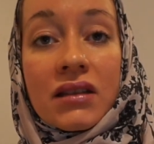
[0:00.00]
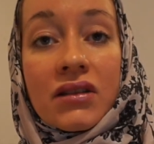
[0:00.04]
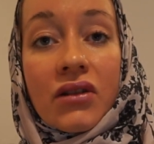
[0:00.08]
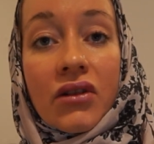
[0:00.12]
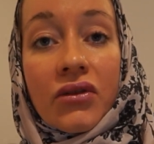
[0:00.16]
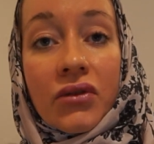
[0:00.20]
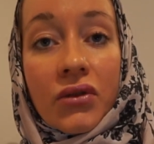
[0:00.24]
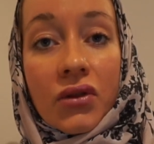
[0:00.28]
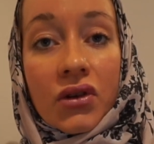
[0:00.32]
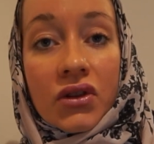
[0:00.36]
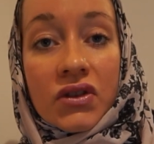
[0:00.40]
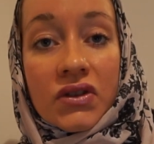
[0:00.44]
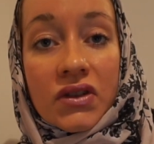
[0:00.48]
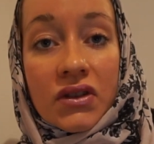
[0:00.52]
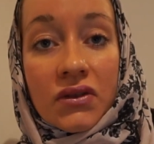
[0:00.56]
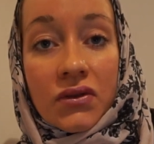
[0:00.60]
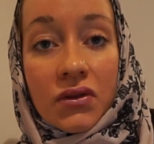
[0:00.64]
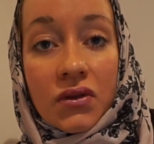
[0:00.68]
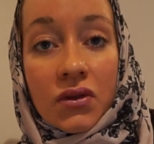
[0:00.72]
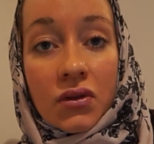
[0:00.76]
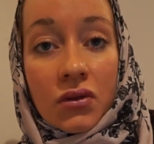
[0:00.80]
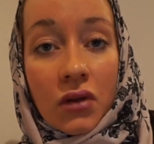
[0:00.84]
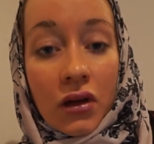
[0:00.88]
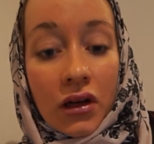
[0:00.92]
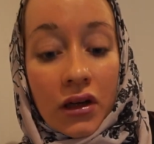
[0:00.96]
of course, if
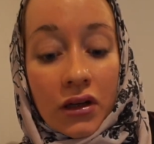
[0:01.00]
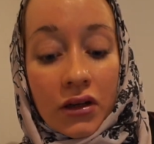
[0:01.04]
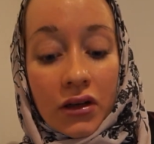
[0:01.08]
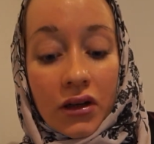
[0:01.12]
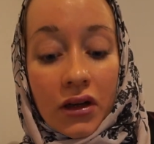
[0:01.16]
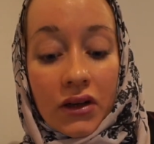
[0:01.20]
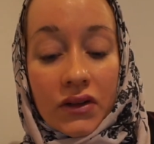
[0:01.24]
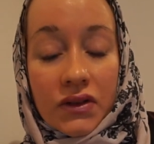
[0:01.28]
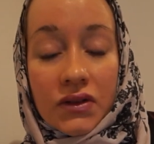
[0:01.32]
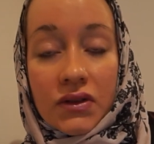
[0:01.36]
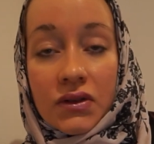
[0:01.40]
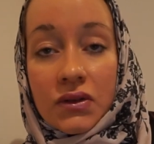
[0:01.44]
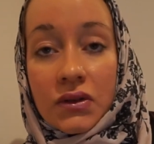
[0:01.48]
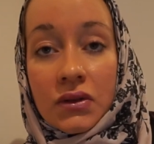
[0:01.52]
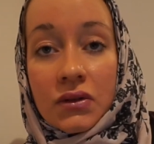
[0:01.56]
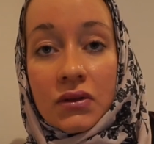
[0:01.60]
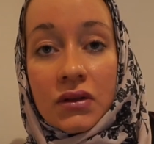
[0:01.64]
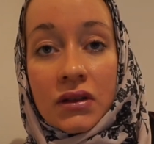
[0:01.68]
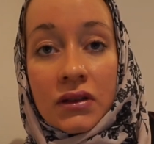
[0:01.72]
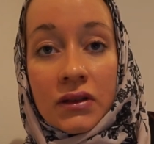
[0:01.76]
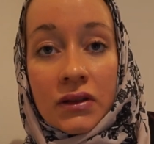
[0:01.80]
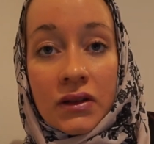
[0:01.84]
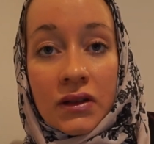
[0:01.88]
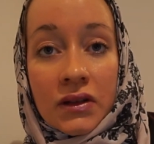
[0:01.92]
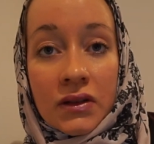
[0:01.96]
you are a
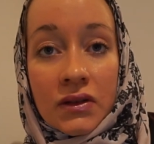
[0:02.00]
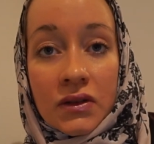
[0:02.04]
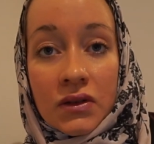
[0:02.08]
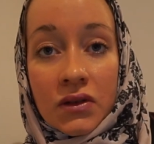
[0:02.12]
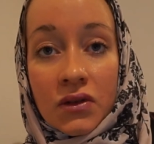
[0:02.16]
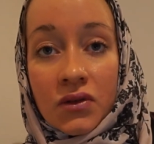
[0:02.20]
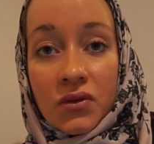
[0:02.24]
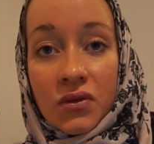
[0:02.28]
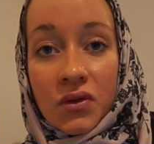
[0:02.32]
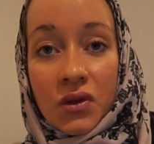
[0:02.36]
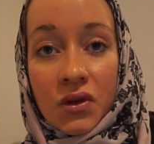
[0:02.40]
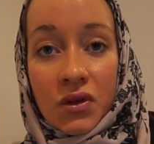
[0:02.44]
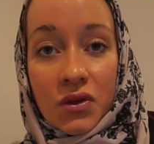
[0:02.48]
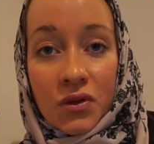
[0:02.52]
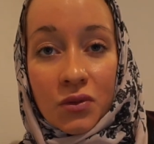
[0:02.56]
student and so forth,